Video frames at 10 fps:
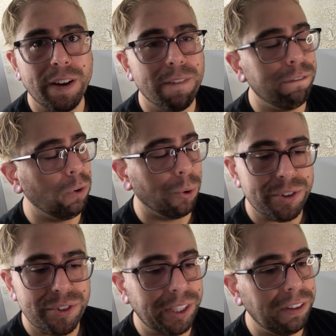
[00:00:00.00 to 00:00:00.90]
Floor to
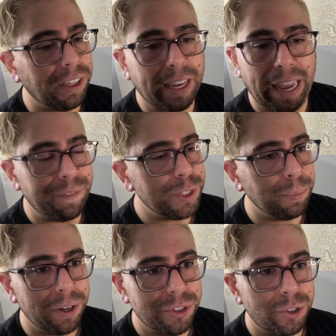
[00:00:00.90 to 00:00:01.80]
ceiling, canvas
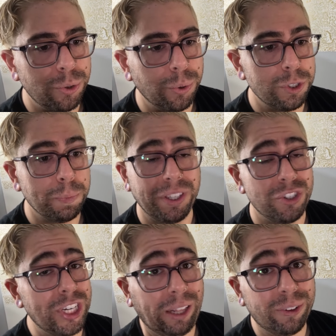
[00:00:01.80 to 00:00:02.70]
monster doodles, but the
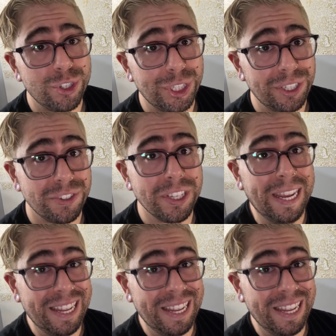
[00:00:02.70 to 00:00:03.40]
challenge is